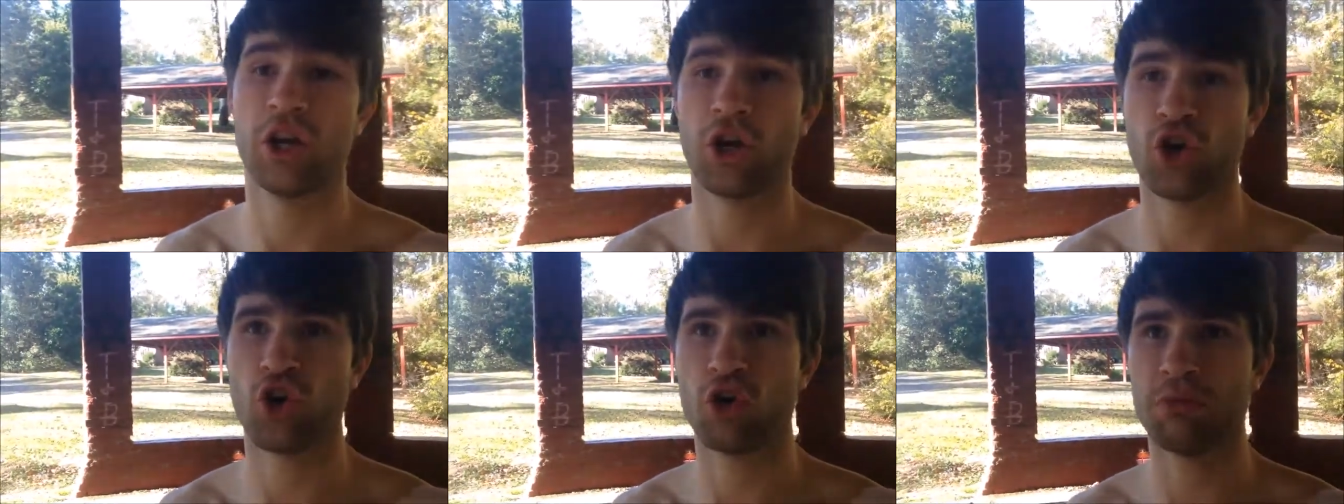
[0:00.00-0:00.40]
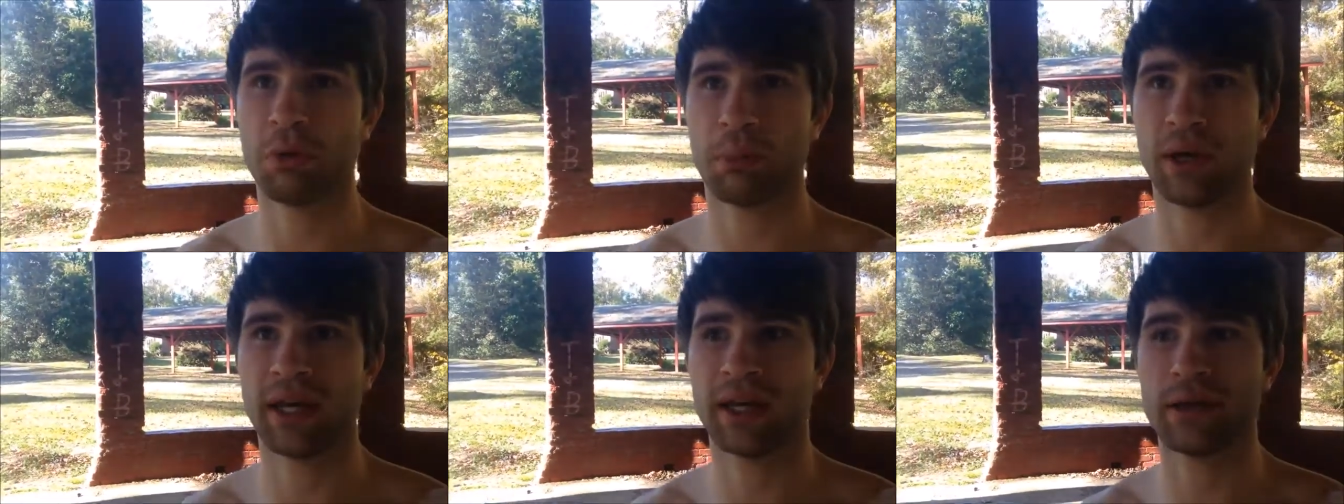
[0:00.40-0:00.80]
you're going to
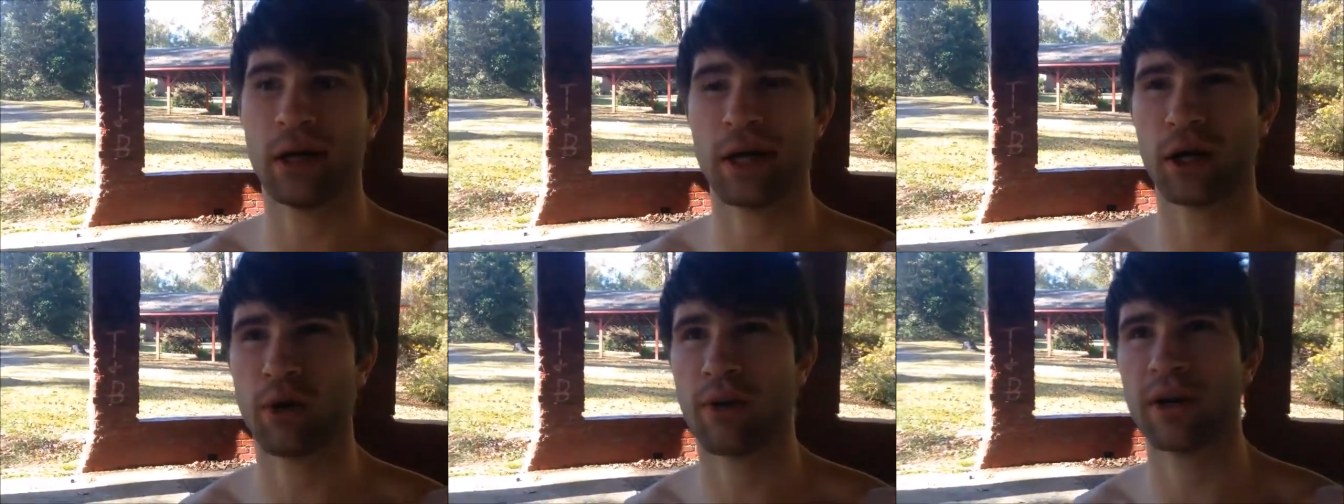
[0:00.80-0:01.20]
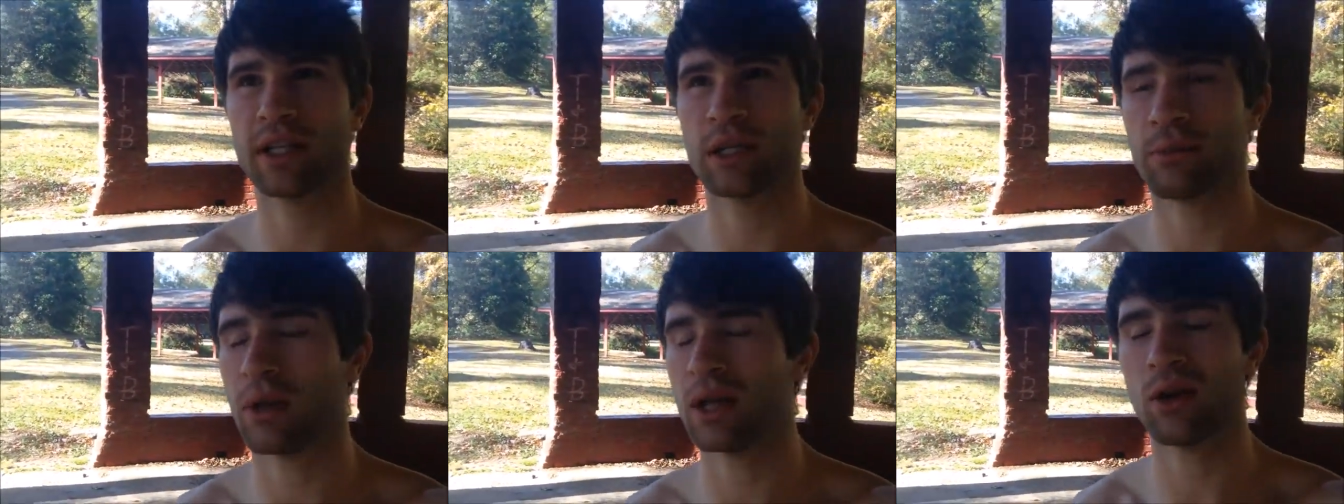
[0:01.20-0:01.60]
be peeing like
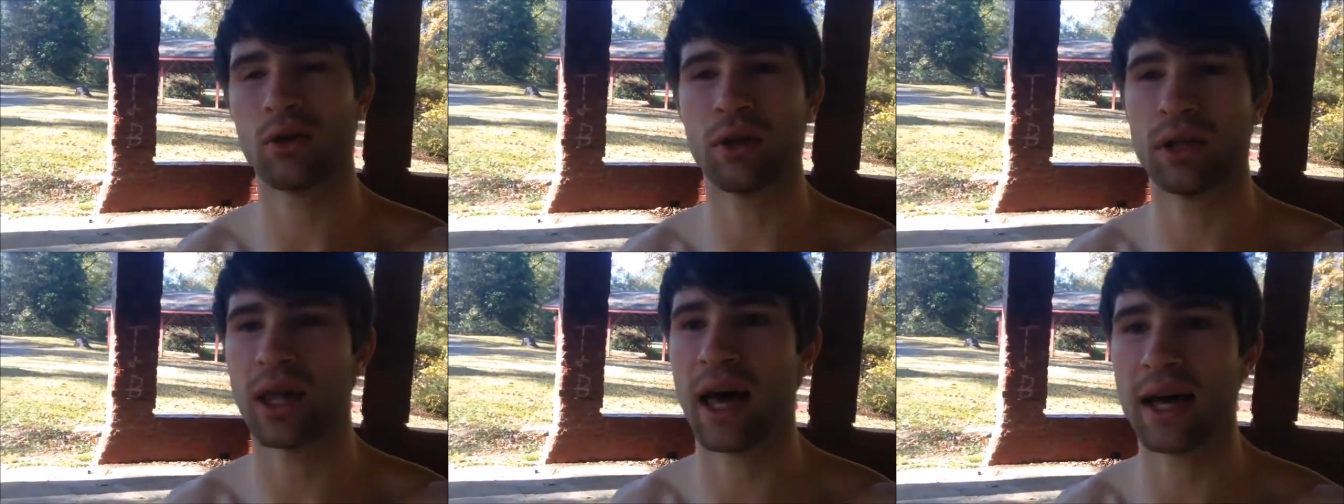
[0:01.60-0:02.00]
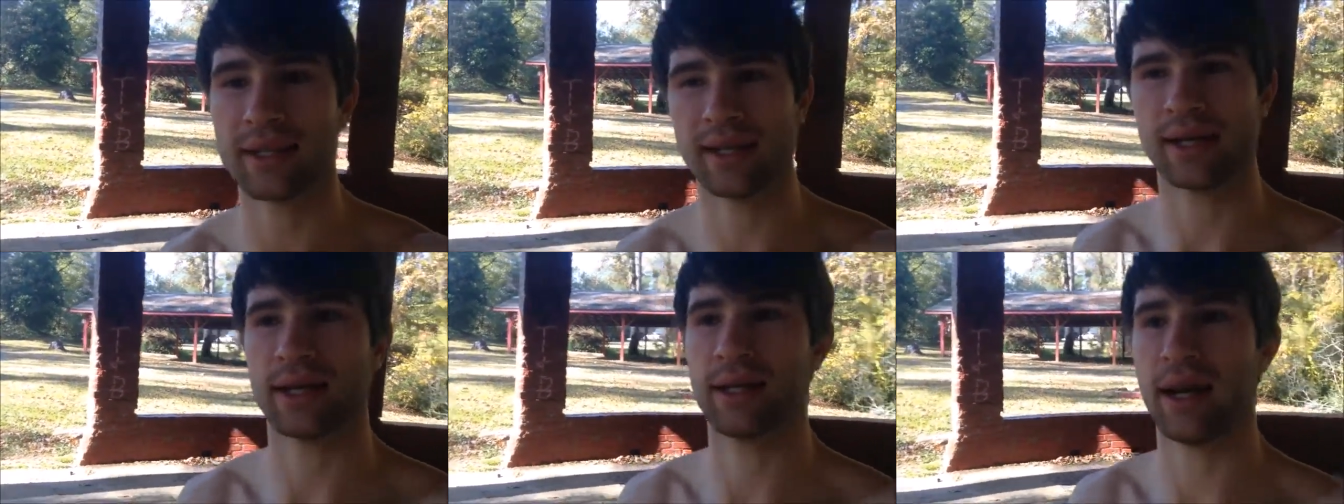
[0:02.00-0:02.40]
crazy, but it only
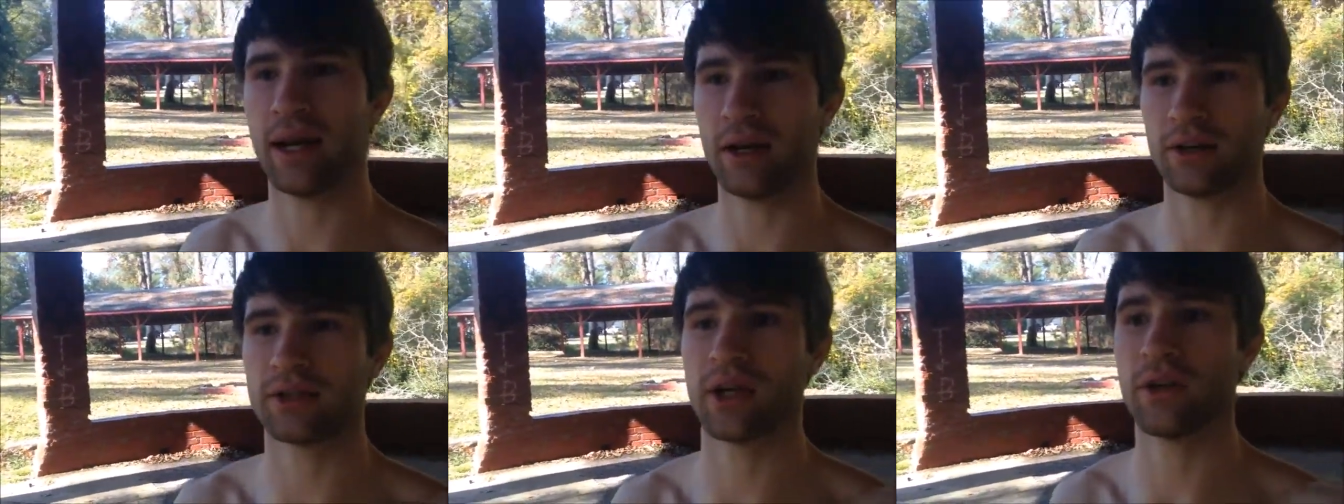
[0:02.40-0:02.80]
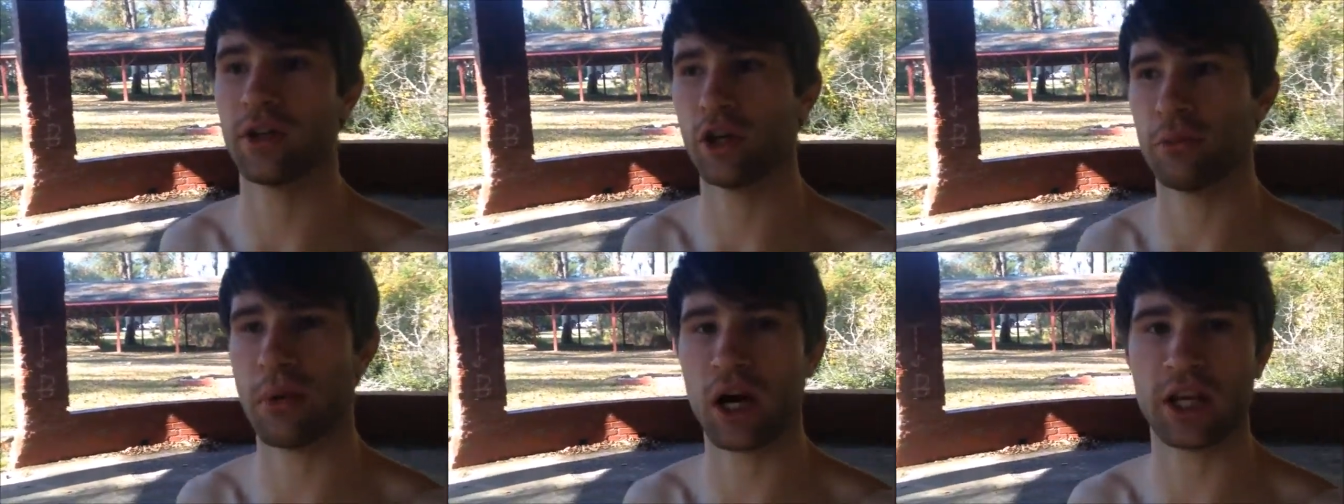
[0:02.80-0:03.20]
lasts like a day or so.
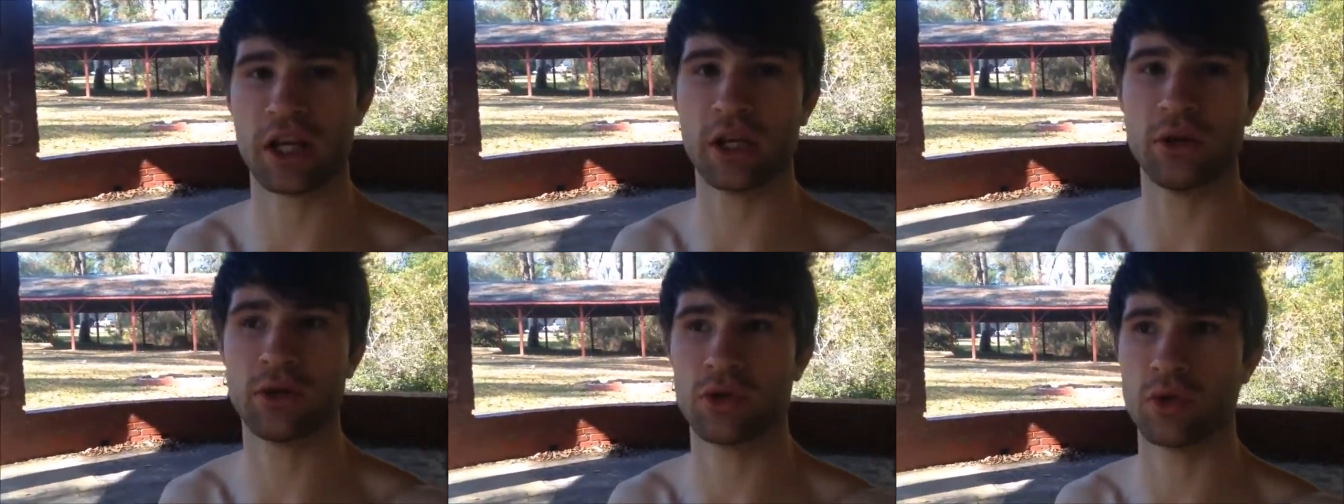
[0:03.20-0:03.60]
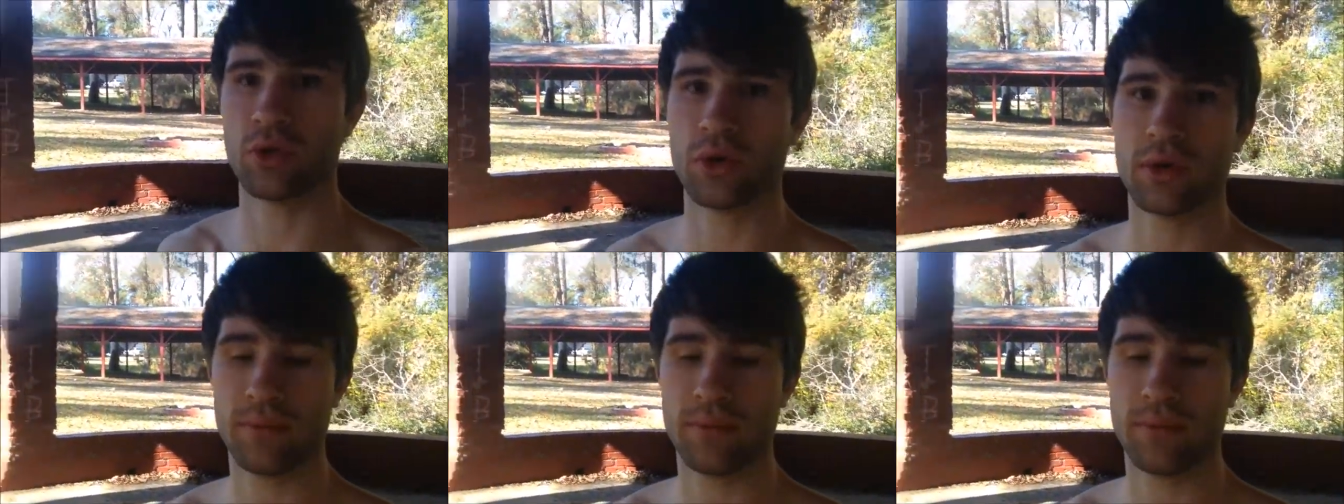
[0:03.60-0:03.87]
Then your body used to